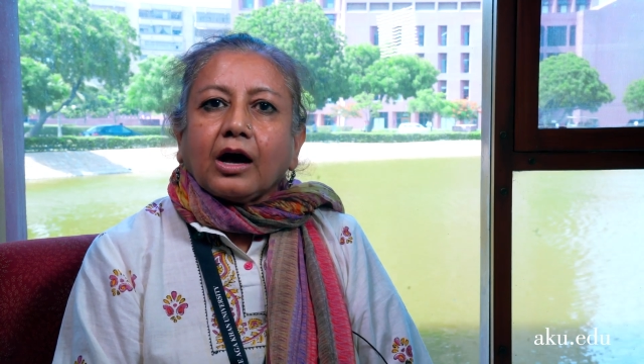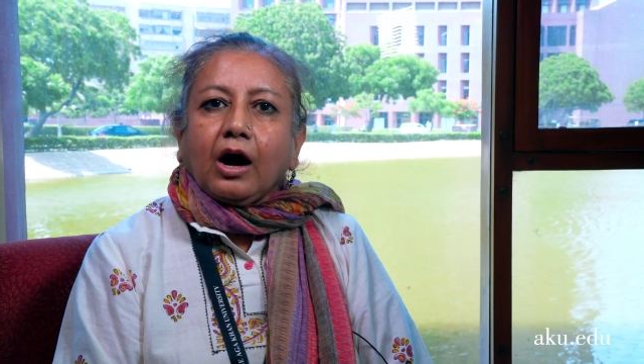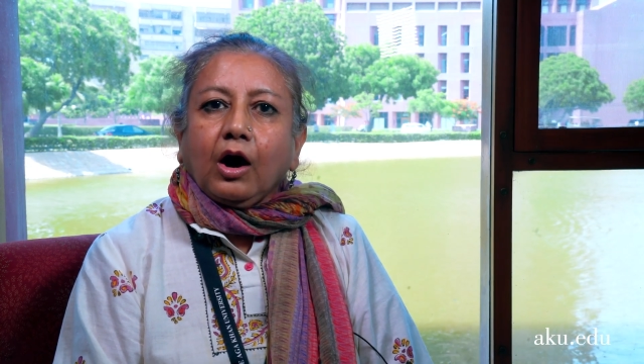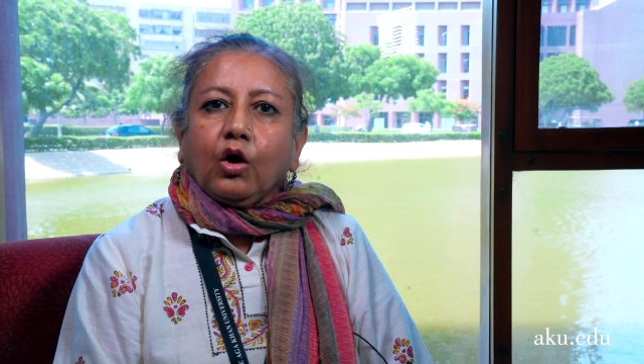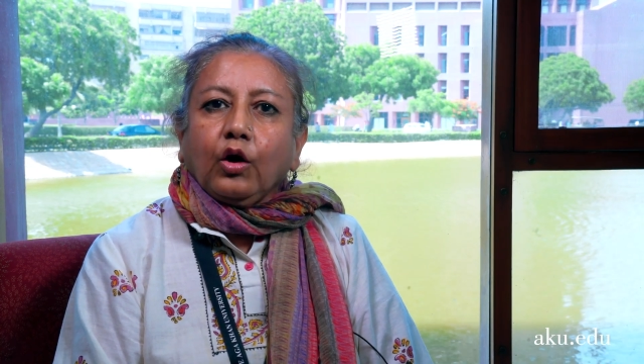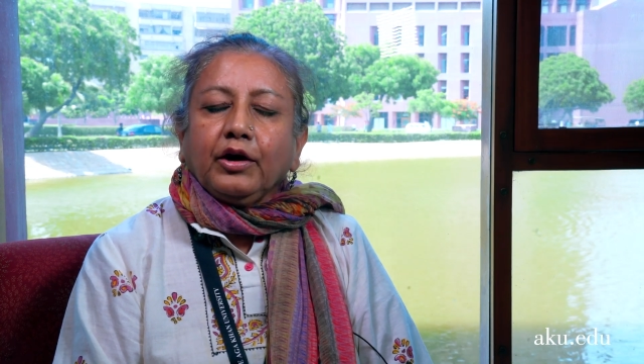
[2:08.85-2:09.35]

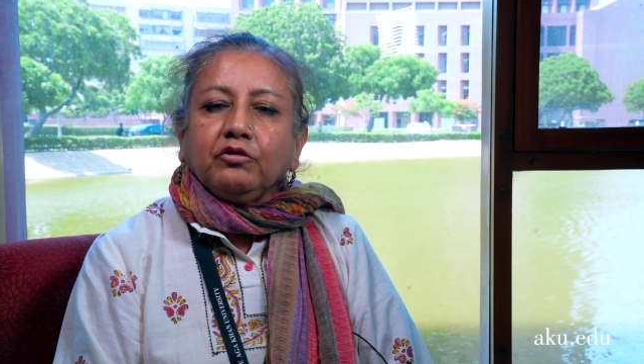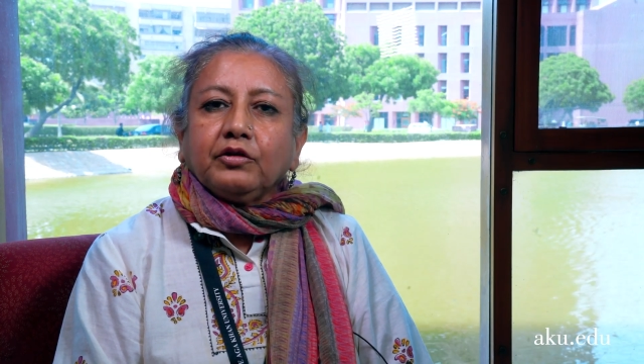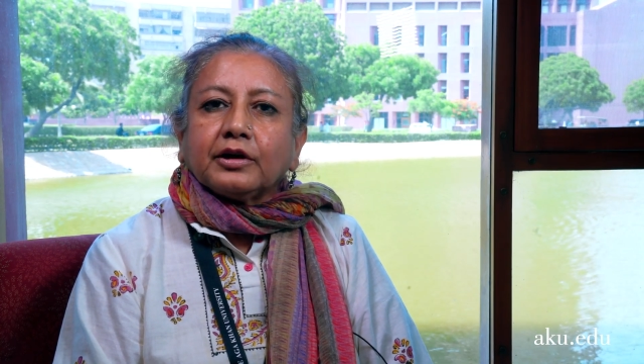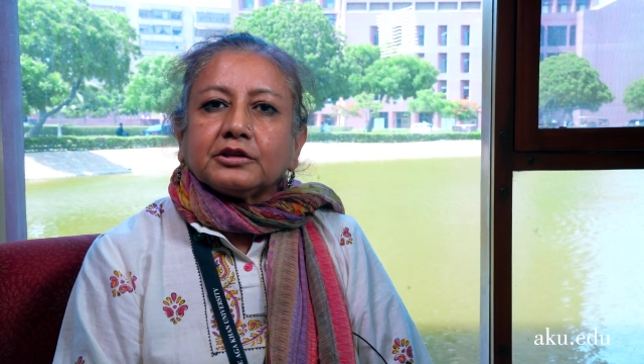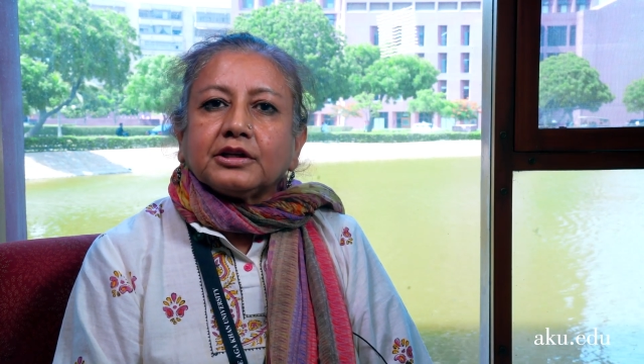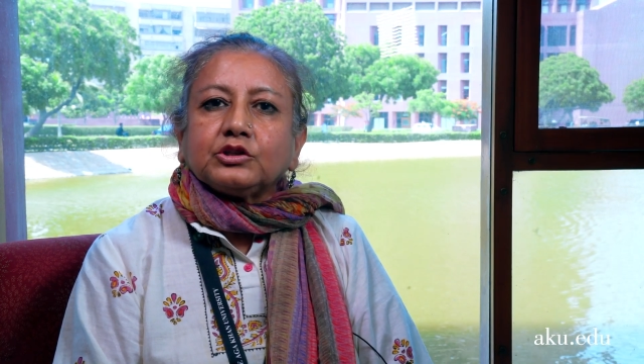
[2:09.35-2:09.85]

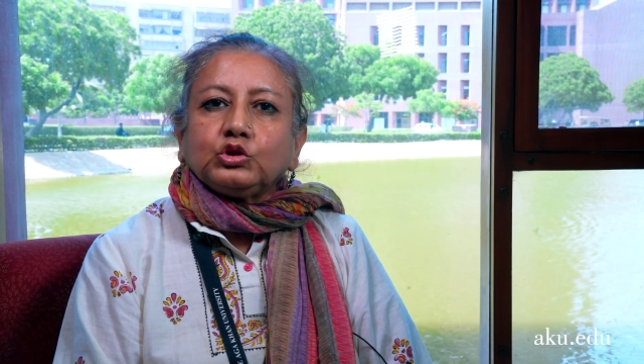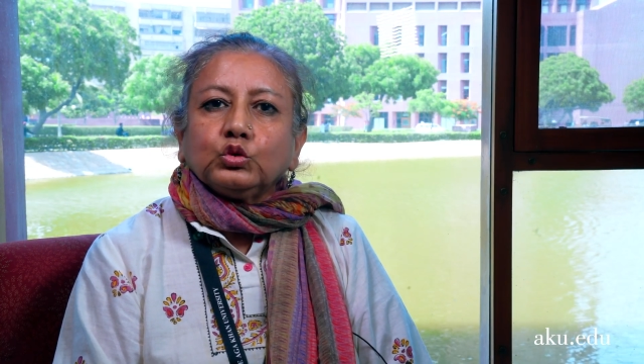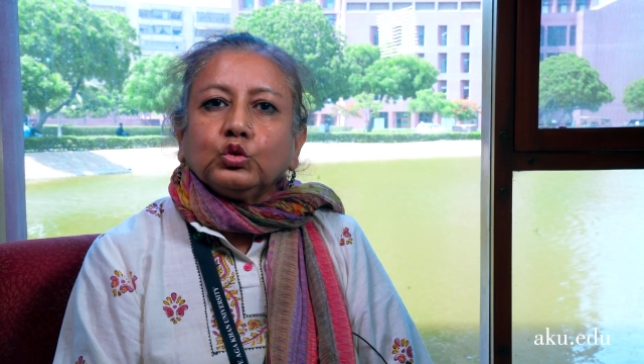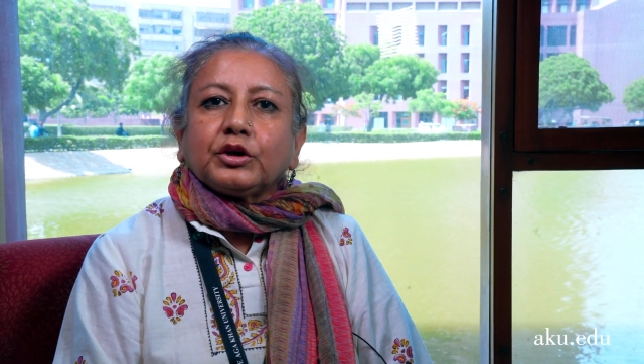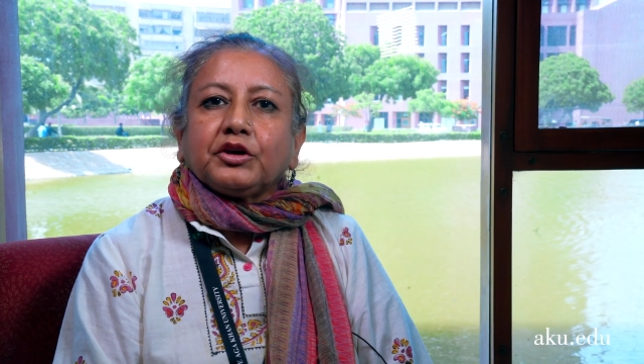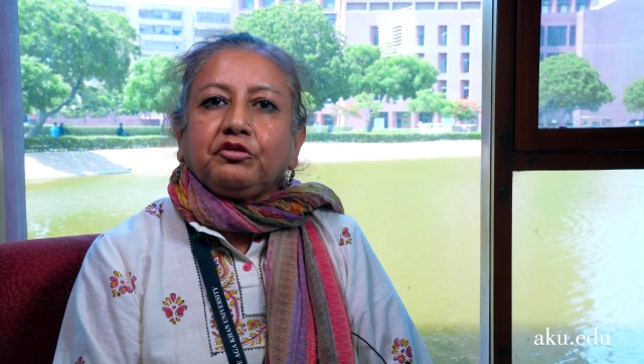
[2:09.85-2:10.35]
however, the
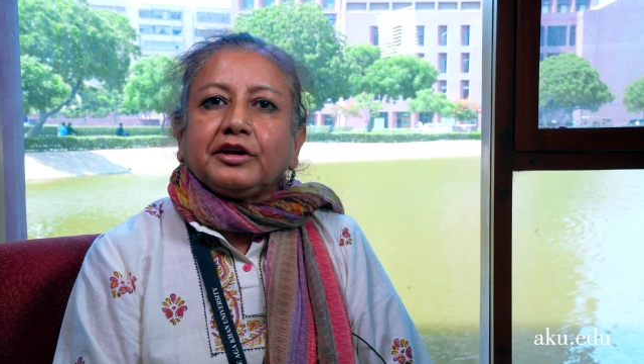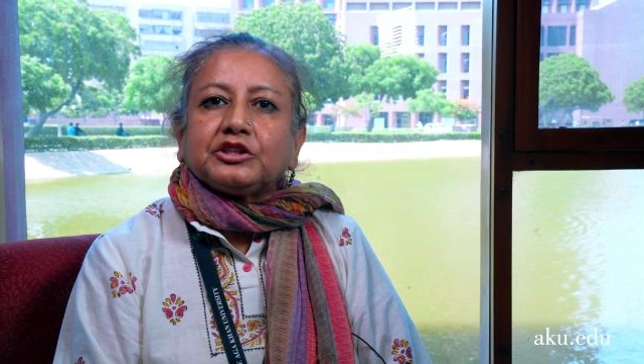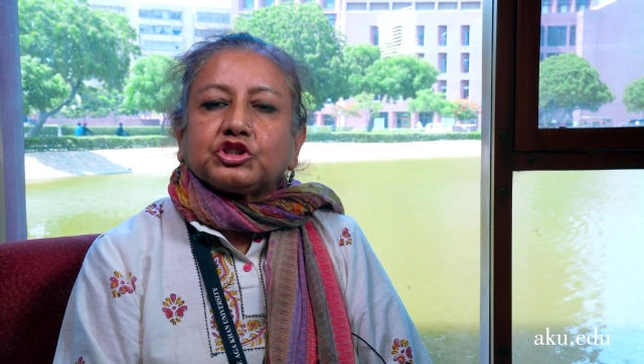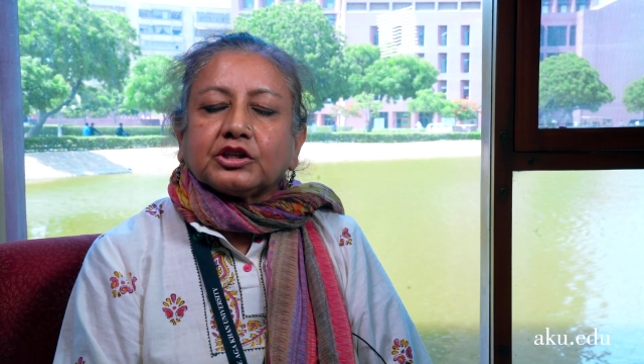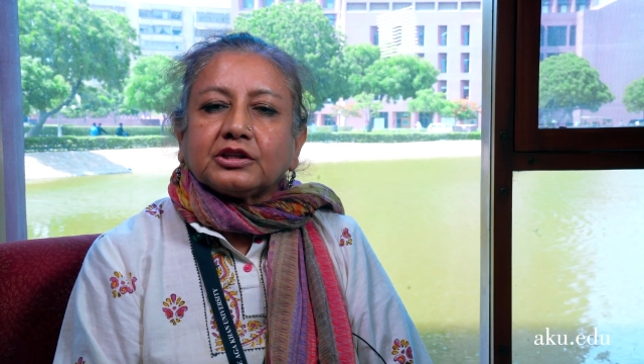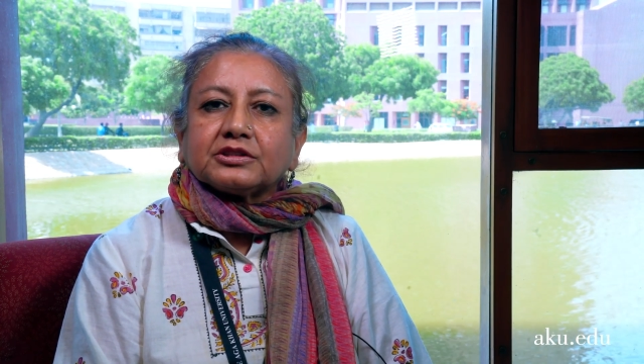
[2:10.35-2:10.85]
two key
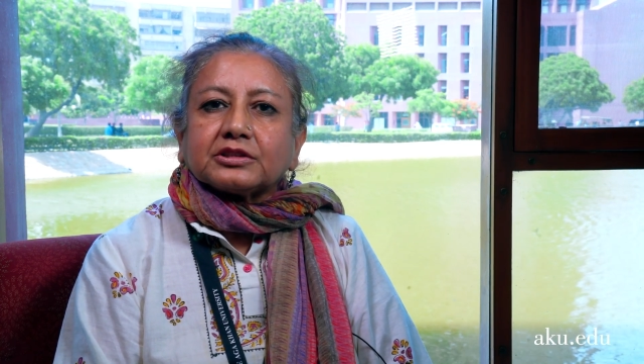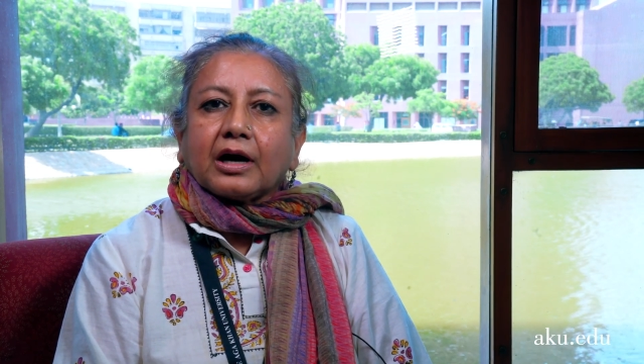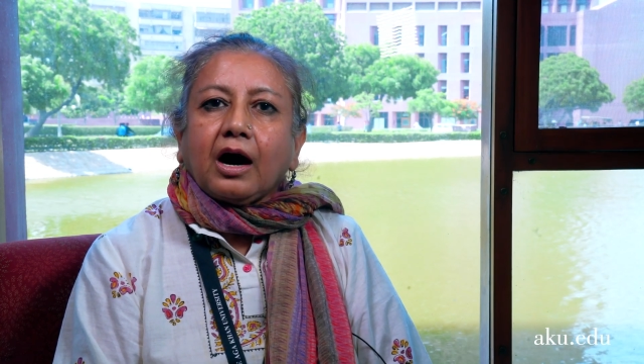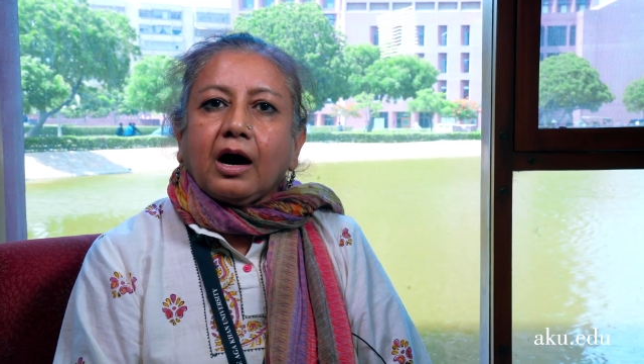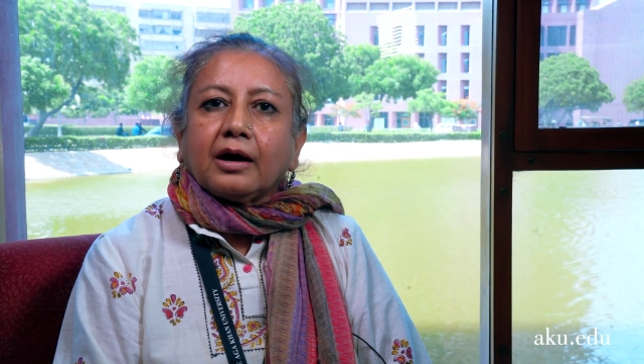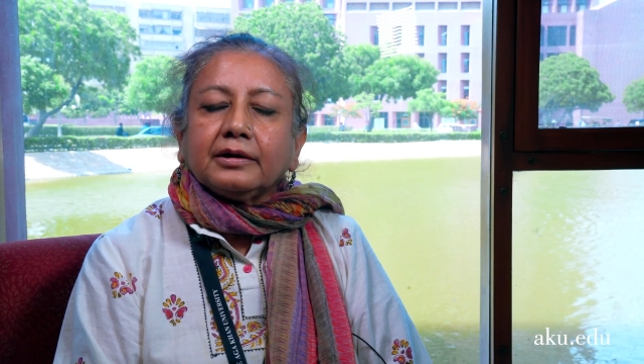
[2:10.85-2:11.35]
features
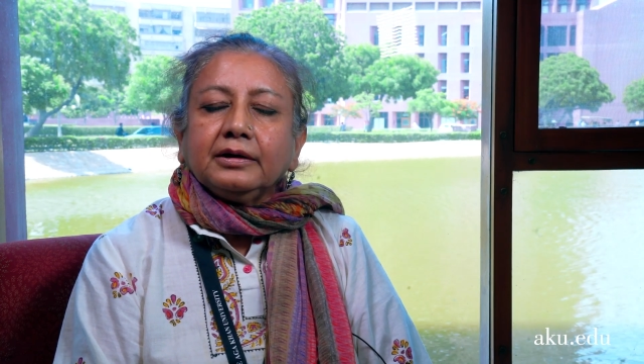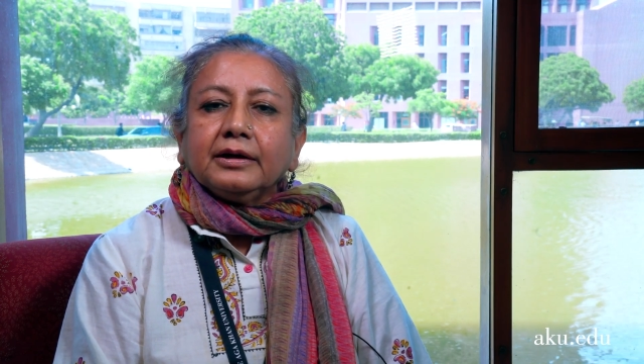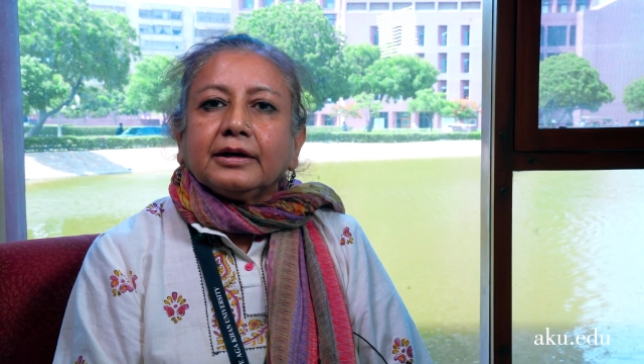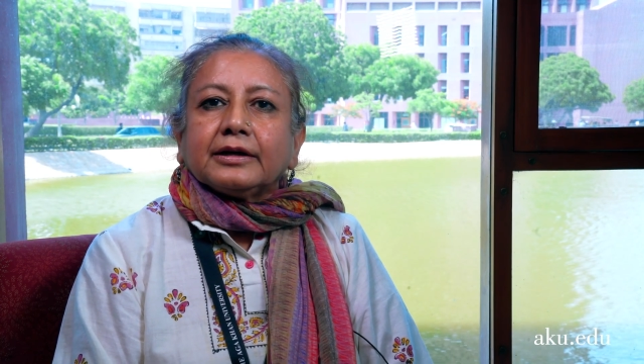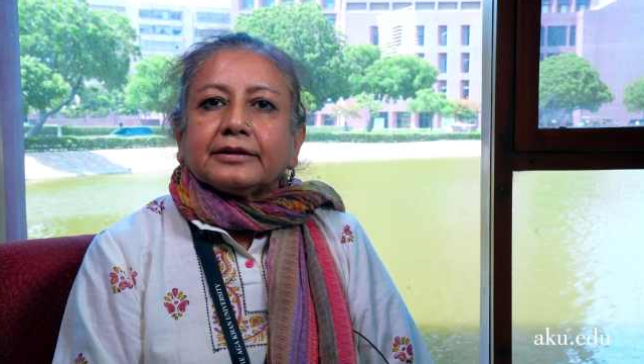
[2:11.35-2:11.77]
are